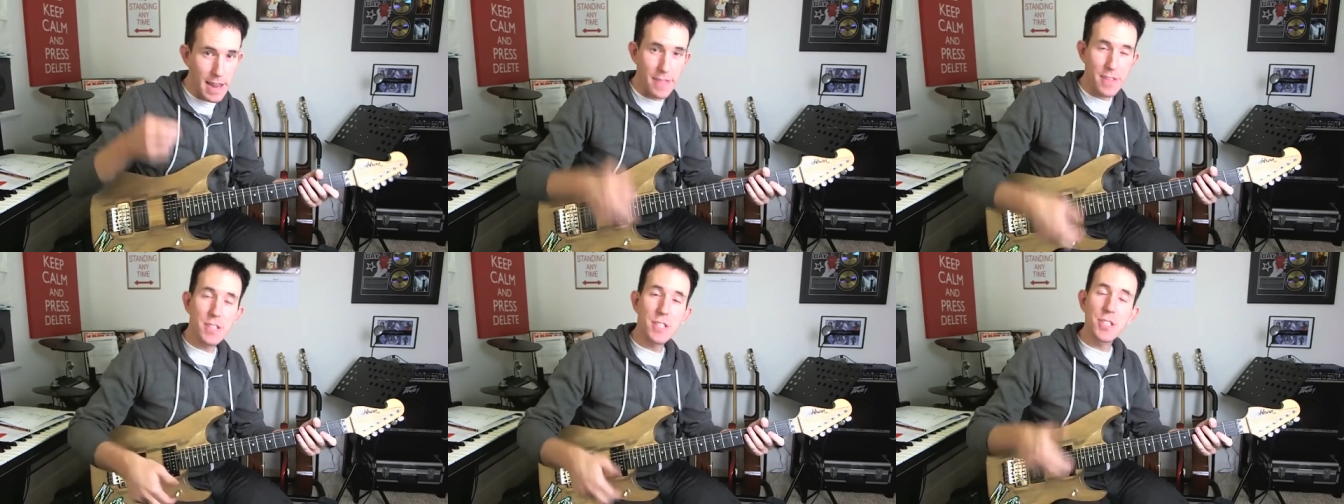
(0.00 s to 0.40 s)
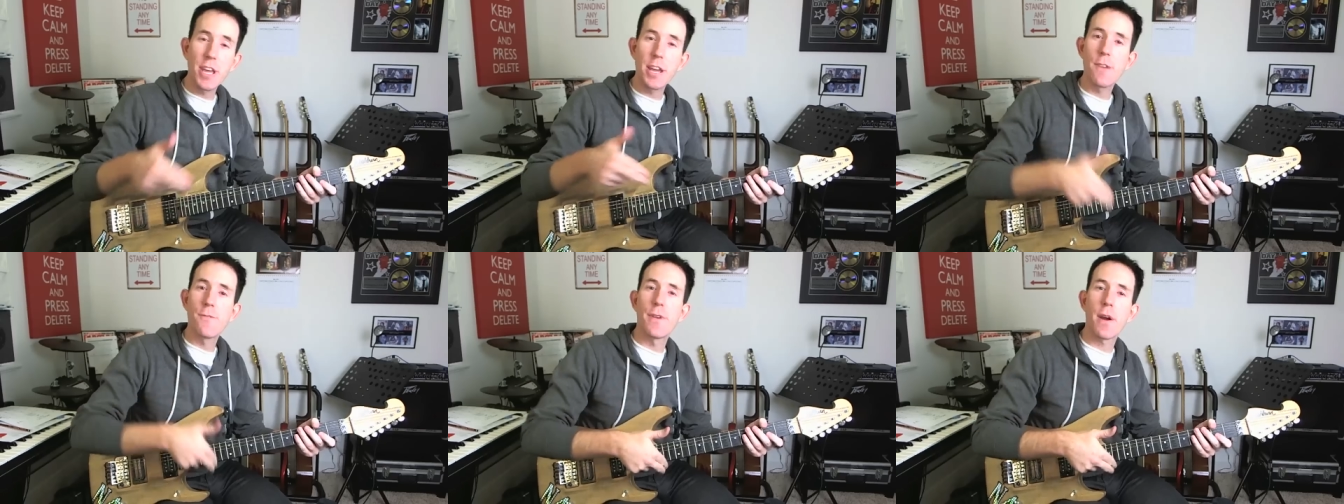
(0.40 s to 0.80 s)
this is
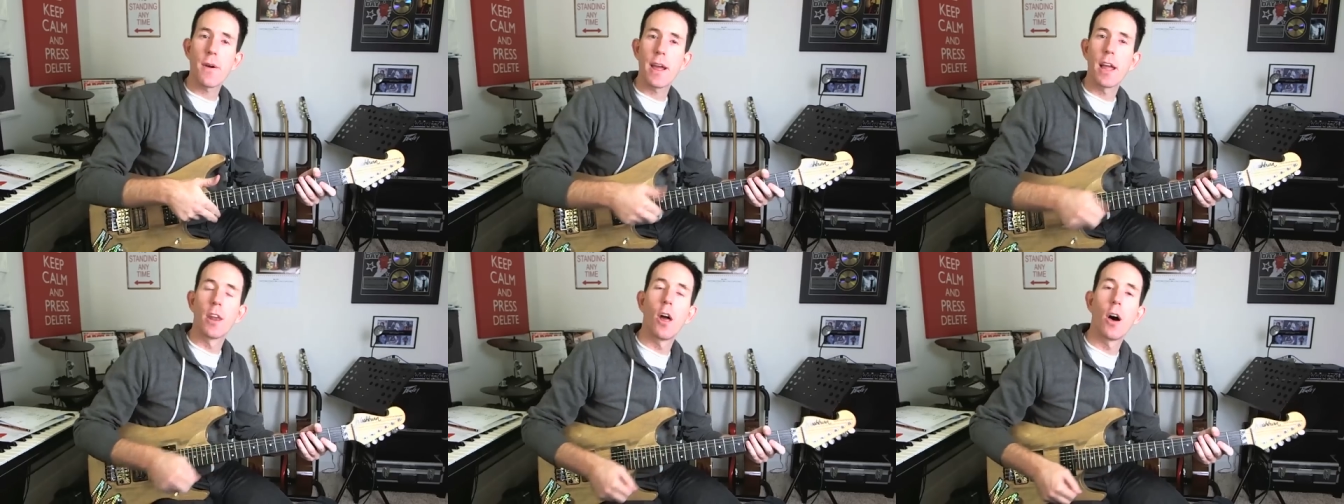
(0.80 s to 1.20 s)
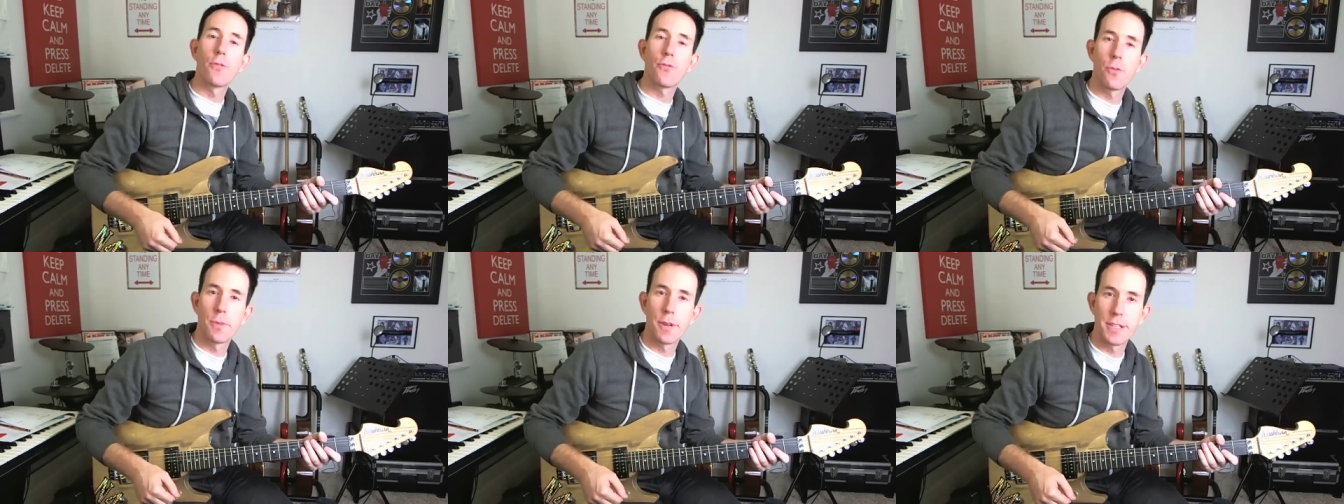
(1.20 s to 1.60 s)
going to vary a lot
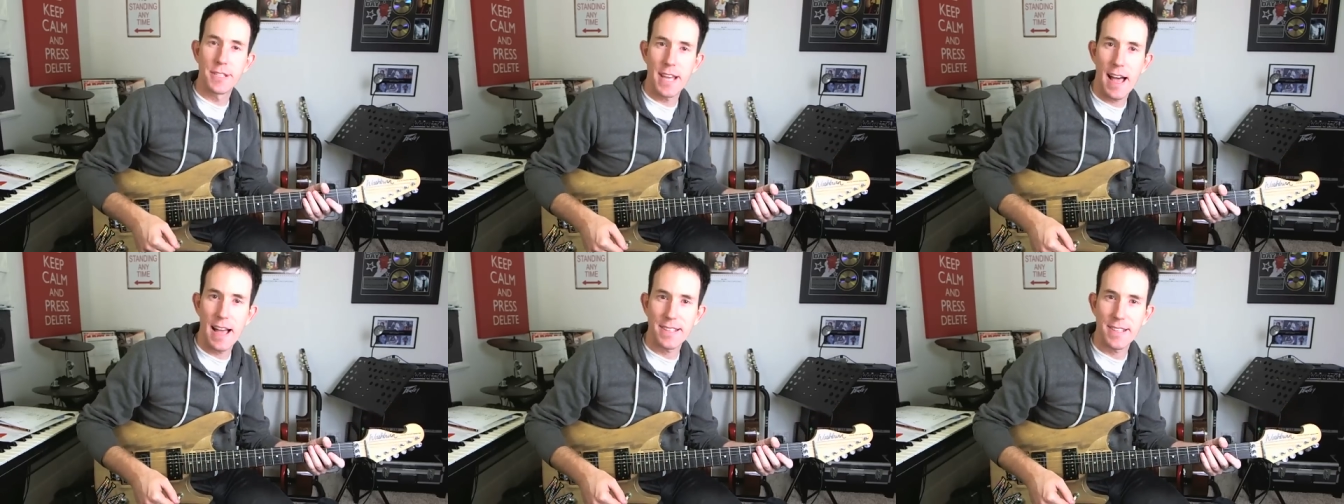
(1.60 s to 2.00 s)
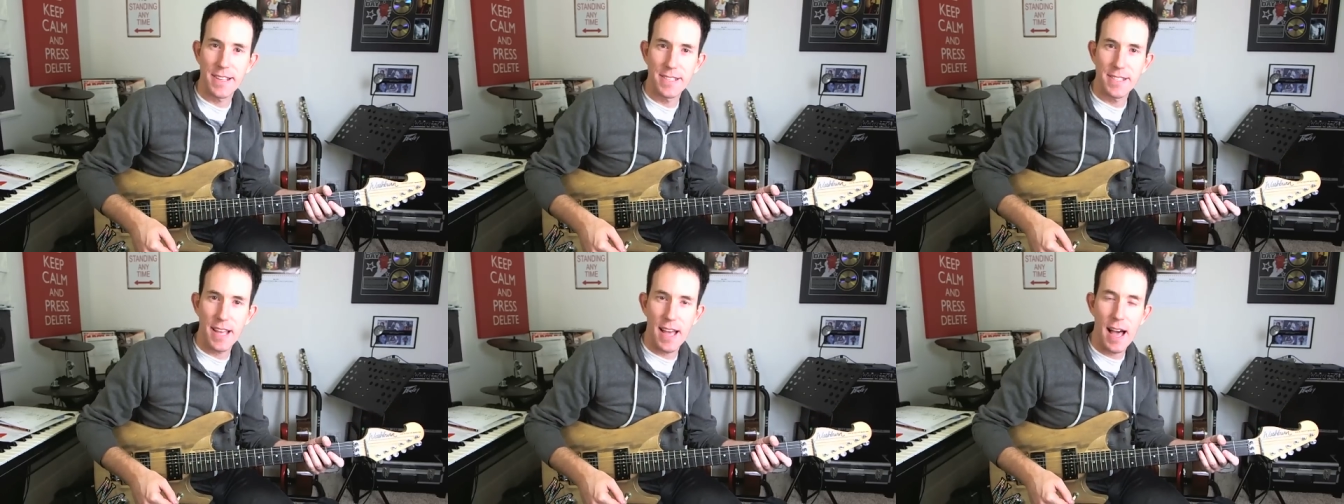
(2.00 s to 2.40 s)
from guitar to
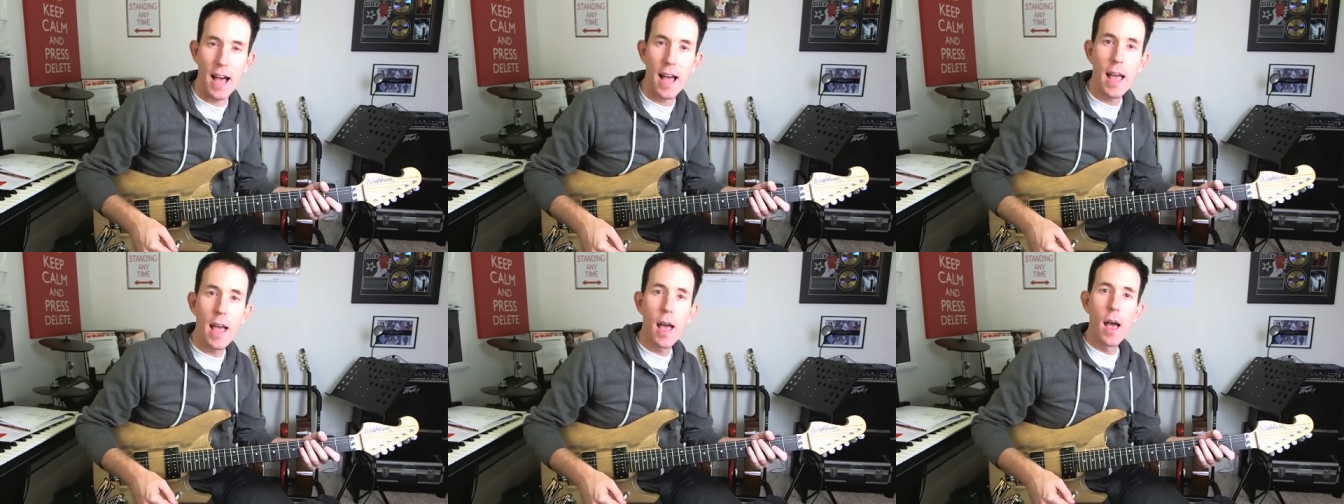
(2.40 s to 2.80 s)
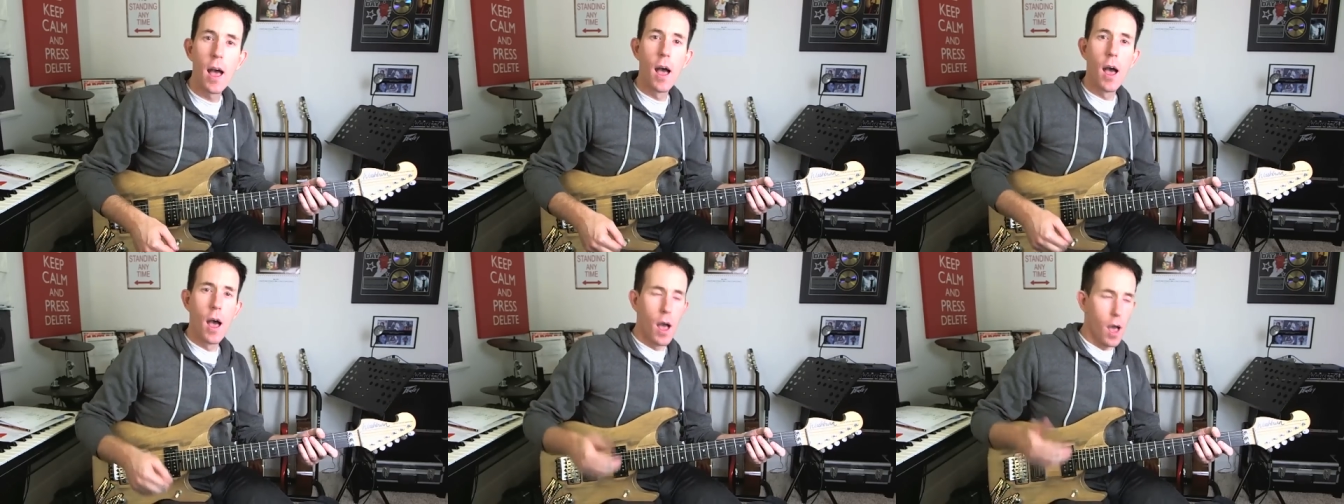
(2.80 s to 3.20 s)
guitar.
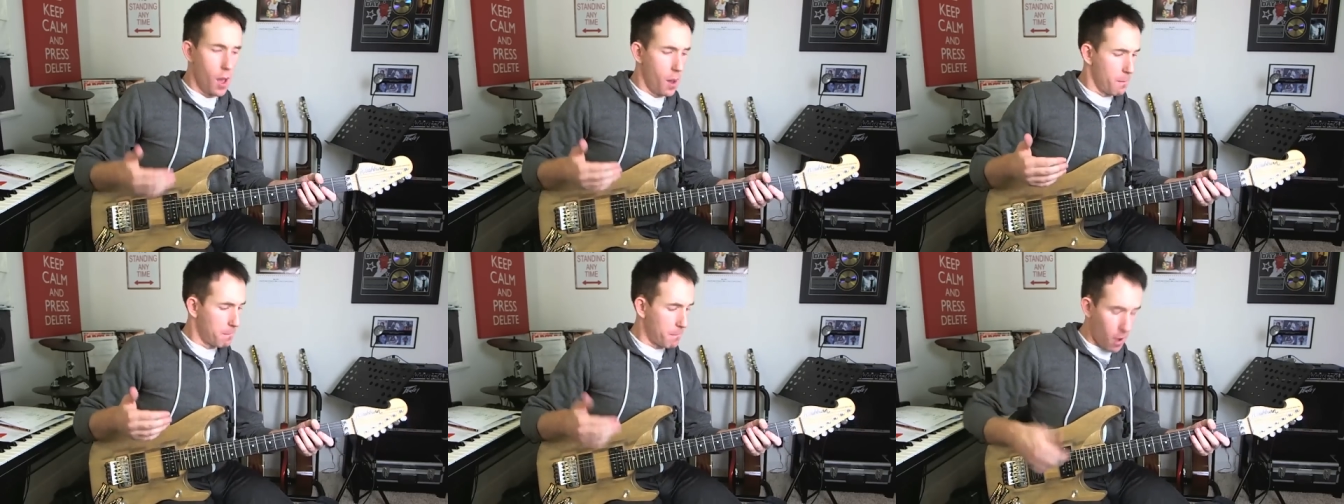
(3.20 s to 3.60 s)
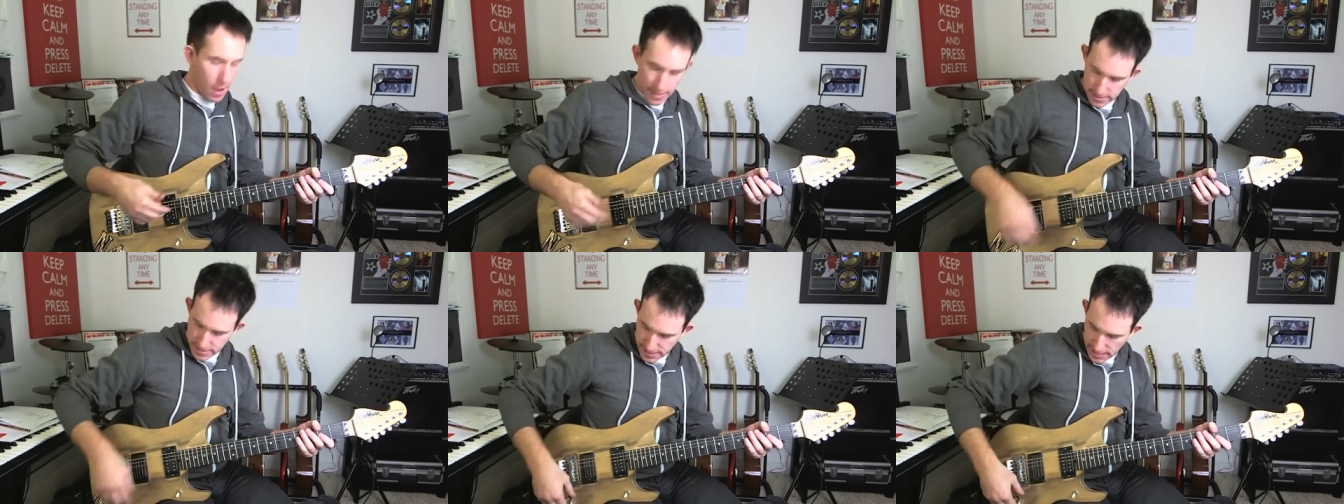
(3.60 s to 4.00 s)
My
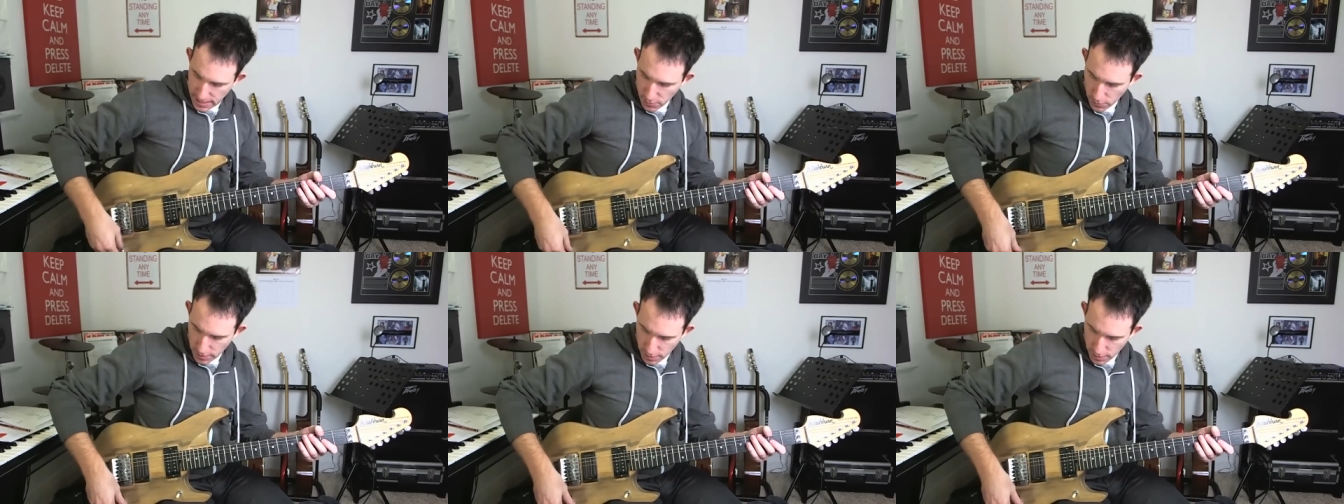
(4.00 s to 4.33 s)
guitar, the one